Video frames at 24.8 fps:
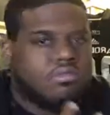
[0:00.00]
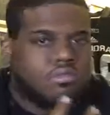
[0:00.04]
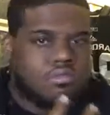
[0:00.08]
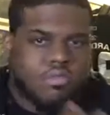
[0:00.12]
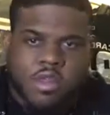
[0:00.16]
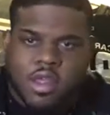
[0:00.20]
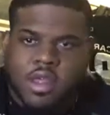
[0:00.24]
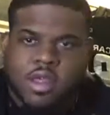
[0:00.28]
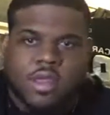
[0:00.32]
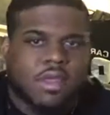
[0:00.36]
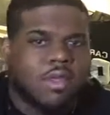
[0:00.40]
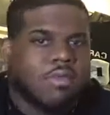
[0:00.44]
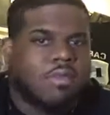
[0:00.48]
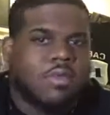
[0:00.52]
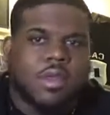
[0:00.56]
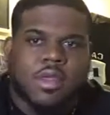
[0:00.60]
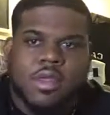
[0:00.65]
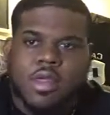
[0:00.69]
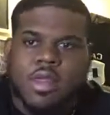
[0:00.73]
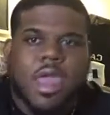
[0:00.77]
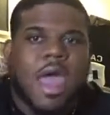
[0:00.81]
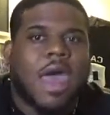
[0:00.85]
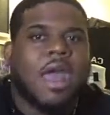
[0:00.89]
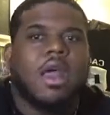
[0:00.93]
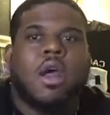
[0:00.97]
just
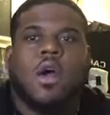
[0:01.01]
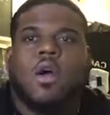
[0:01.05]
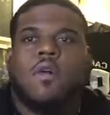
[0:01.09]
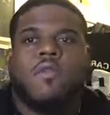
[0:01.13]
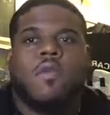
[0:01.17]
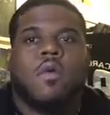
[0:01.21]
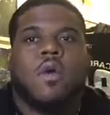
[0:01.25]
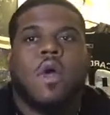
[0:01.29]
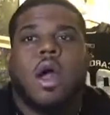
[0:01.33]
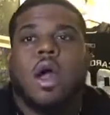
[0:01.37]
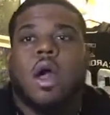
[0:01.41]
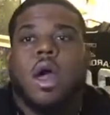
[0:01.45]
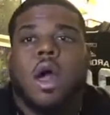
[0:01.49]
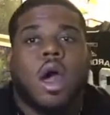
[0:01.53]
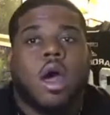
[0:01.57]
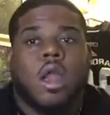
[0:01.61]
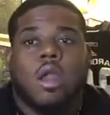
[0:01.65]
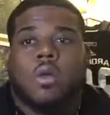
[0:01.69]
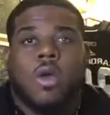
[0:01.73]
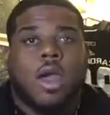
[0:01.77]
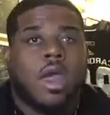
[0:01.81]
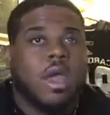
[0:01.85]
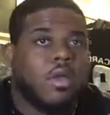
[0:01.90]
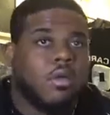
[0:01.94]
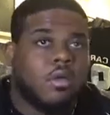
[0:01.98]
solid overall, all the
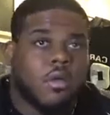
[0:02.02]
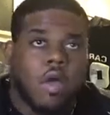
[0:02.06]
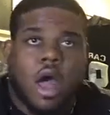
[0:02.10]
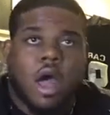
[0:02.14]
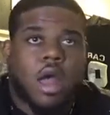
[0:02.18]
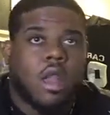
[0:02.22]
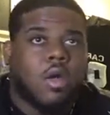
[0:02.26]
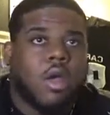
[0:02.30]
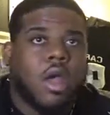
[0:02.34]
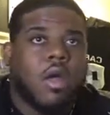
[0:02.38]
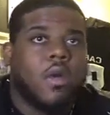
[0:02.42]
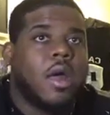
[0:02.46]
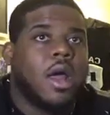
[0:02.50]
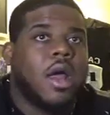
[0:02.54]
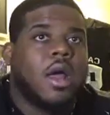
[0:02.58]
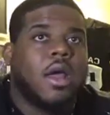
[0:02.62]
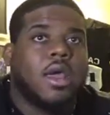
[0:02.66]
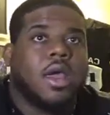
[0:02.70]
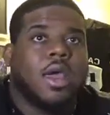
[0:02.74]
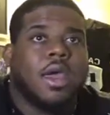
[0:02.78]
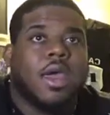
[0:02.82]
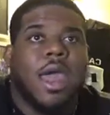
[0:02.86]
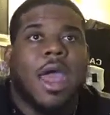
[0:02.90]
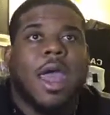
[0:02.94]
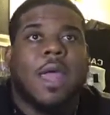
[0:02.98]
way around
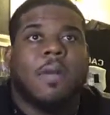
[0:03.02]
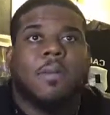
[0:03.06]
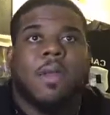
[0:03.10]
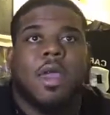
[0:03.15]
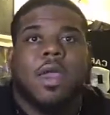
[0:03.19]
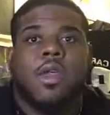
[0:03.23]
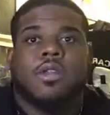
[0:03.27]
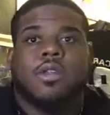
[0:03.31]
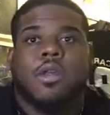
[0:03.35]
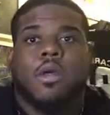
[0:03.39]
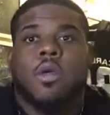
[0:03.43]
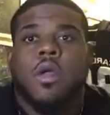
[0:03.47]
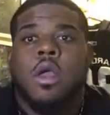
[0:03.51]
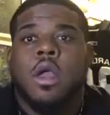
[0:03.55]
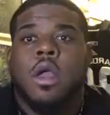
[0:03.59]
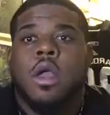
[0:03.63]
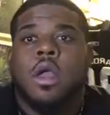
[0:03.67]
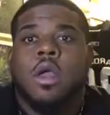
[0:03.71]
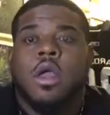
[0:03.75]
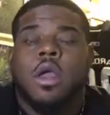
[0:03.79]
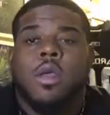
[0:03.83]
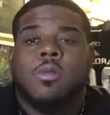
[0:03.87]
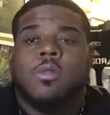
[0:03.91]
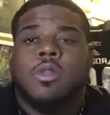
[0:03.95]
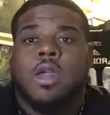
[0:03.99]
good guy, man. So,
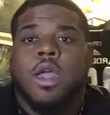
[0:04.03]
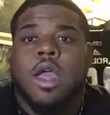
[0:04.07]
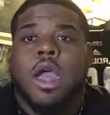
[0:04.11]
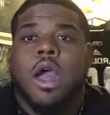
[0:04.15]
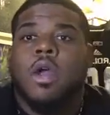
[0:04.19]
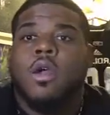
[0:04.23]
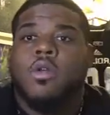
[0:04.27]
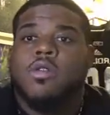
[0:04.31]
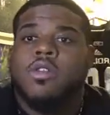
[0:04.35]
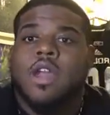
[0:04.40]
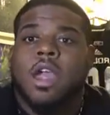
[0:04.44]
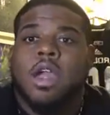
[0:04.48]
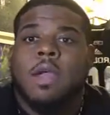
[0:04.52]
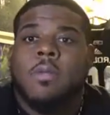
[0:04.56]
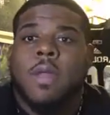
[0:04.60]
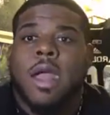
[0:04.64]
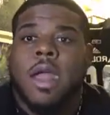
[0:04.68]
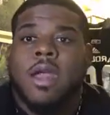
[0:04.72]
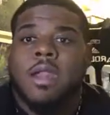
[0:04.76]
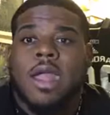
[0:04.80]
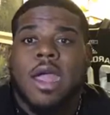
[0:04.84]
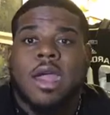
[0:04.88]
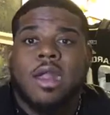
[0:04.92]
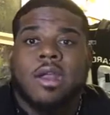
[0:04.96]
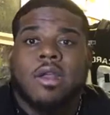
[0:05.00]
I'm saying, y'all go check him out
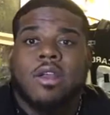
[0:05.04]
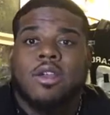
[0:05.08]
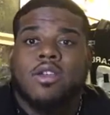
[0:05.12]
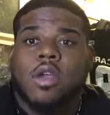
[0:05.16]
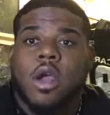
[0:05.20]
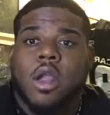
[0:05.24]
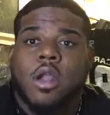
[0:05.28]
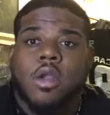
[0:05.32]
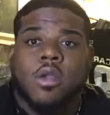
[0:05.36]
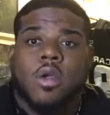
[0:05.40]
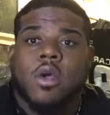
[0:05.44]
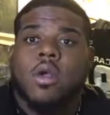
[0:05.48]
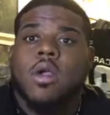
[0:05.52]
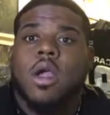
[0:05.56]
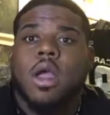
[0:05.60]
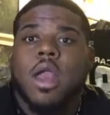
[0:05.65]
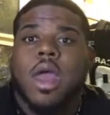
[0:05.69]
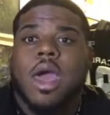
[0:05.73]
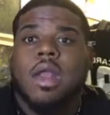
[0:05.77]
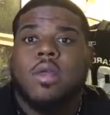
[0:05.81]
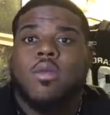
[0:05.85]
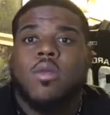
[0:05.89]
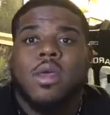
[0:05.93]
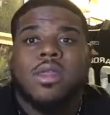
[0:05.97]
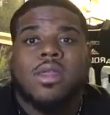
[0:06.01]
down in Charlotte, North
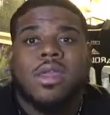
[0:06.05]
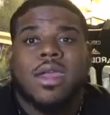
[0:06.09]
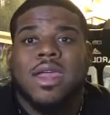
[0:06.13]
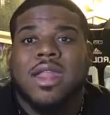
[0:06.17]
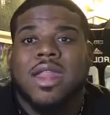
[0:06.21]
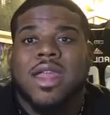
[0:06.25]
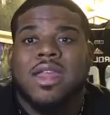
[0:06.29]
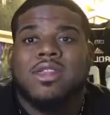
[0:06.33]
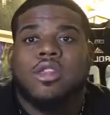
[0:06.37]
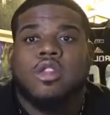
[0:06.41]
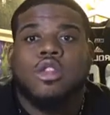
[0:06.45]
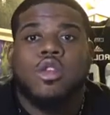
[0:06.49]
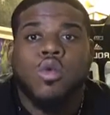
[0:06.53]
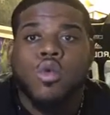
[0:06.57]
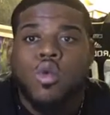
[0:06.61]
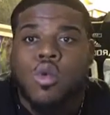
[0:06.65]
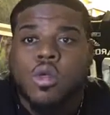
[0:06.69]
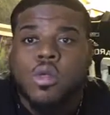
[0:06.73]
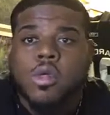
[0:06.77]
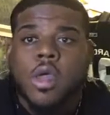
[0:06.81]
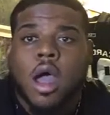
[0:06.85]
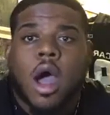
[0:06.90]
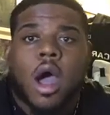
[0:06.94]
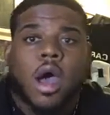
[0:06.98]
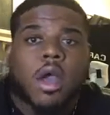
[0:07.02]
Carolina. Once again, that's
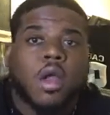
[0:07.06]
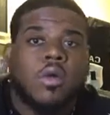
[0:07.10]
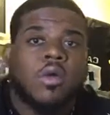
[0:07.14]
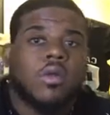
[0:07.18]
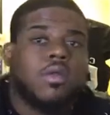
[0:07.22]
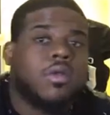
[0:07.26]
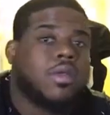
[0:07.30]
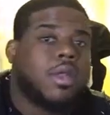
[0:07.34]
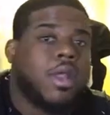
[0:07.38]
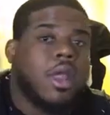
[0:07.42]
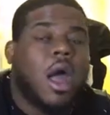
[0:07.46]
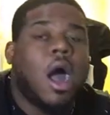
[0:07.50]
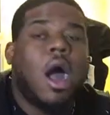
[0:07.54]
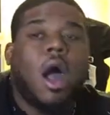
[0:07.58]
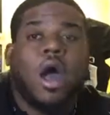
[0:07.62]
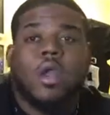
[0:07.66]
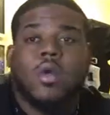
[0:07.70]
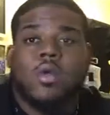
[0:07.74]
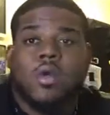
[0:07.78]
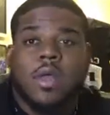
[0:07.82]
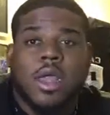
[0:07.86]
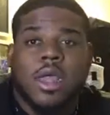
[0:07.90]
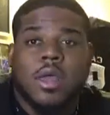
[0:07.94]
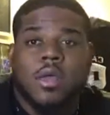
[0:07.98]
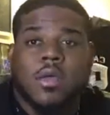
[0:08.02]
Duke's Auto
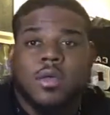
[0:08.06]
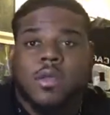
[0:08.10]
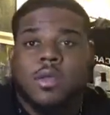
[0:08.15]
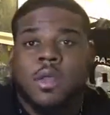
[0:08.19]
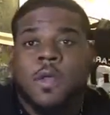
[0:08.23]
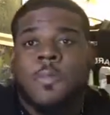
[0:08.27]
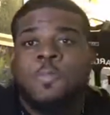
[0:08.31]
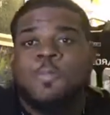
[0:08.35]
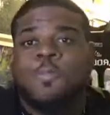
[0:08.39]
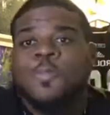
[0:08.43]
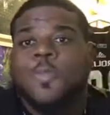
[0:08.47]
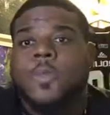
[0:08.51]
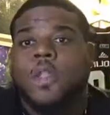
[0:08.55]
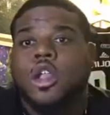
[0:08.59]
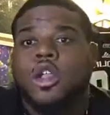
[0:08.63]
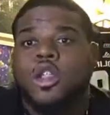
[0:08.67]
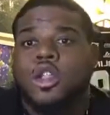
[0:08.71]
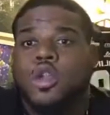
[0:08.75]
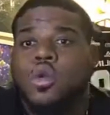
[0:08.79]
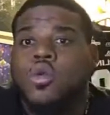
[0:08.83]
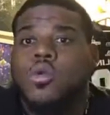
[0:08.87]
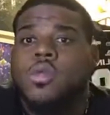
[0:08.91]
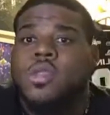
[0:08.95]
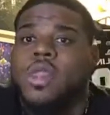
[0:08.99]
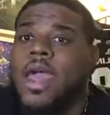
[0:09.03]
Deals.
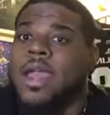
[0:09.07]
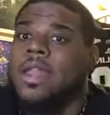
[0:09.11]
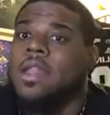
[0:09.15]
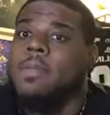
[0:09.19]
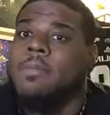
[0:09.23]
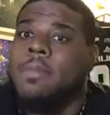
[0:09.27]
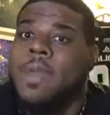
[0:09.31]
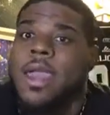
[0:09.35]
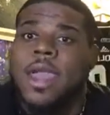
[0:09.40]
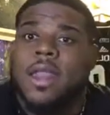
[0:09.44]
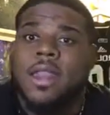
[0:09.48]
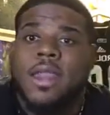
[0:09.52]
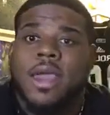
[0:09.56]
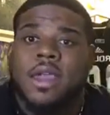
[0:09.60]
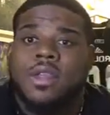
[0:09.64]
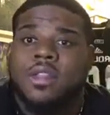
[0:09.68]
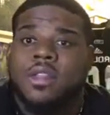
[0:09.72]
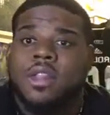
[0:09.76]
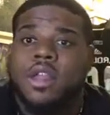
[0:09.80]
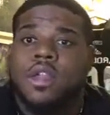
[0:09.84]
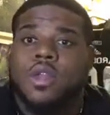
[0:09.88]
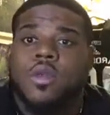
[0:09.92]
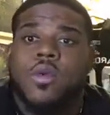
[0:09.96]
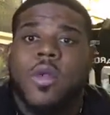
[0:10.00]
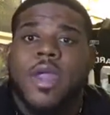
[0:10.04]
Duke's like the mayonnaise,
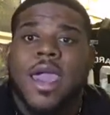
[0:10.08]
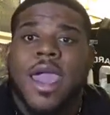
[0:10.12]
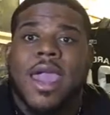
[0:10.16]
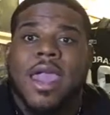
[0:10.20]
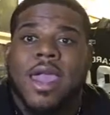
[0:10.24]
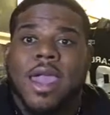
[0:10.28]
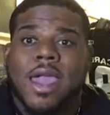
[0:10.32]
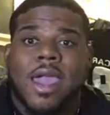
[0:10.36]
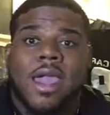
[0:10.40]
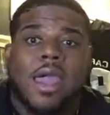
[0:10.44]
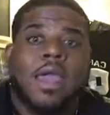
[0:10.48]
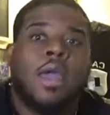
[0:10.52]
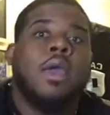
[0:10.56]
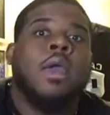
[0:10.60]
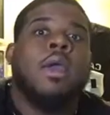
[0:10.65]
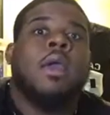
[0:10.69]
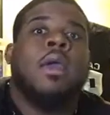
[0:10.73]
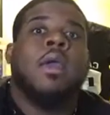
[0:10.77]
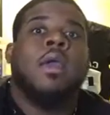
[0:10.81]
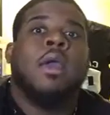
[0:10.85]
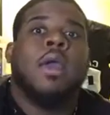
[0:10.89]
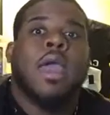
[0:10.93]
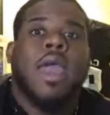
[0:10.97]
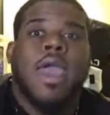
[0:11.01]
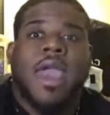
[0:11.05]
Duke's,
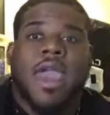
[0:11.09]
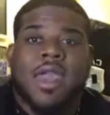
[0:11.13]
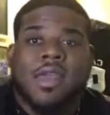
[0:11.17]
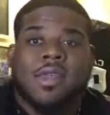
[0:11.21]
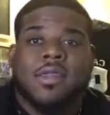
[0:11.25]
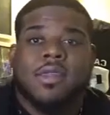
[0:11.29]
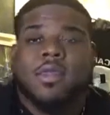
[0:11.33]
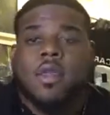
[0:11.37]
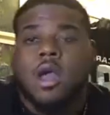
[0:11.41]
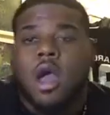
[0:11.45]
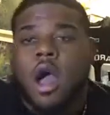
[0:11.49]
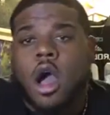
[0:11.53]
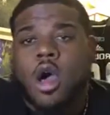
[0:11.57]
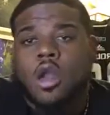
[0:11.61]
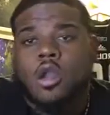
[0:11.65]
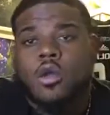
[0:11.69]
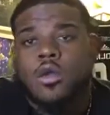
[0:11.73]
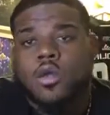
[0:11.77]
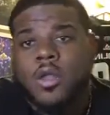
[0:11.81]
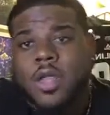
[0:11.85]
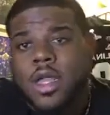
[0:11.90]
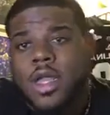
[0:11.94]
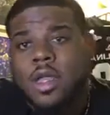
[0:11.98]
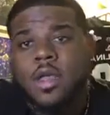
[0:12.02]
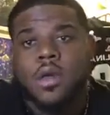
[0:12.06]
S Auto
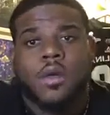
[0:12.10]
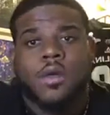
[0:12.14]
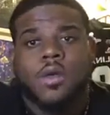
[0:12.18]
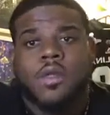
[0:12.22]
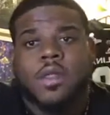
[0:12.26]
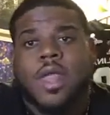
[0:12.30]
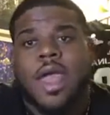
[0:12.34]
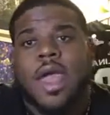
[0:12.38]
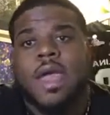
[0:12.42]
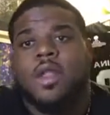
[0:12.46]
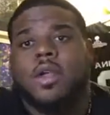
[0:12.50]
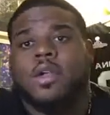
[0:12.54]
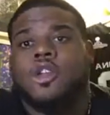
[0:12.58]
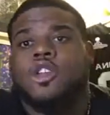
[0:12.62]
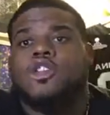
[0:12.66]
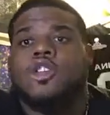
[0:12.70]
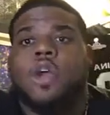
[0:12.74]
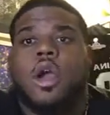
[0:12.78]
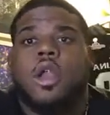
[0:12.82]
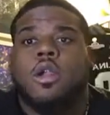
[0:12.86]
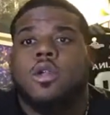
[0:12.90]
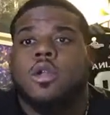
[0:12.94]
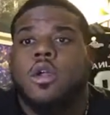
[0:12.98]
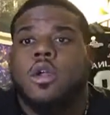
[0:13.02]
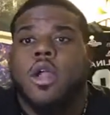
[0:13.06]
Deals down in
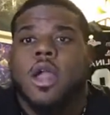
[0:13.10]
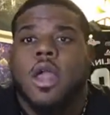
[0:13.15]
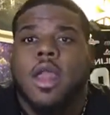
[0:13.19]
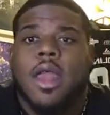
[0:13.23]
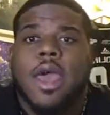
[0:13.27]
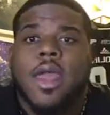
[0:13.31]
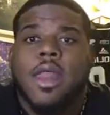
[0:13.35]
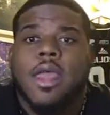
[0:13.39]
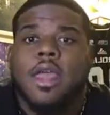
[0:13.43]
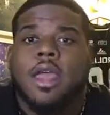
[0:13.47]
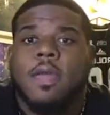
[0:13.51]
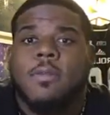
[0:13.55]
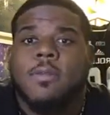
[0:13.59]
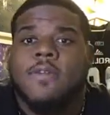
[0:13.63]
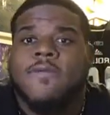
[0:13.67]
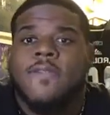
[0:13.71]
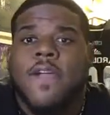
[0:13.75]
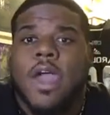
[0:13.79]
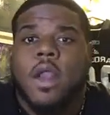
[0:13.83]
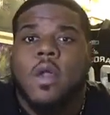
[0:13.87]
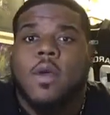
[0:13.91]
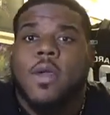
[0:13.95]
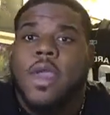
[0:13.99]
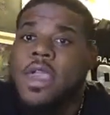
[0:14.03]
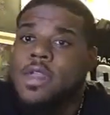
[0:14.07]
Charlotte, North Carolina. He can be
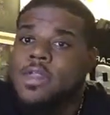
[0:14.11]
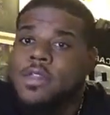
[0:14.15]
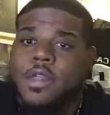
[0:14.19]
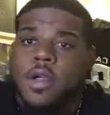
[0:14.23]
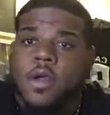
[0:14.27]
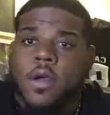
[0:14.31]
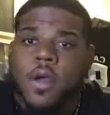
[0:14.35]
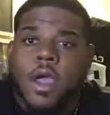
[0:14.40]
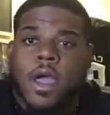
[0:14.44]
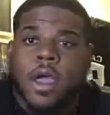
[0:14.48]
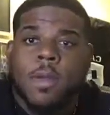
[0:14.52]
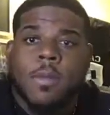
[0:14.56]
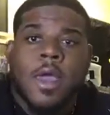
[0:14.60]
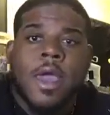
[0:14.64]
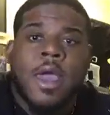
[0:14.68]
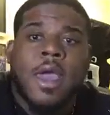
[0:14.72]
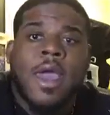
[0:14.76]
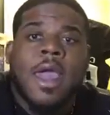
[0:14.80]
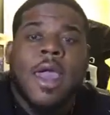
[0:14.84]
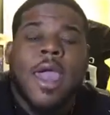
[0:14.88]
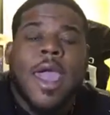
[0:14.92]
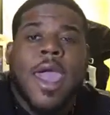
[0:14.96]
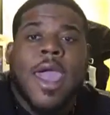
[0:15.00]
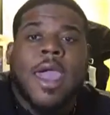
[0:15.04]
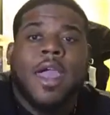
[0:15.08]
found on Instagram
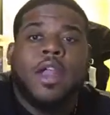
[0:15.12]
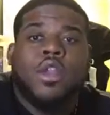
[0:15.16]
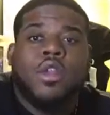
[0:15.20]
at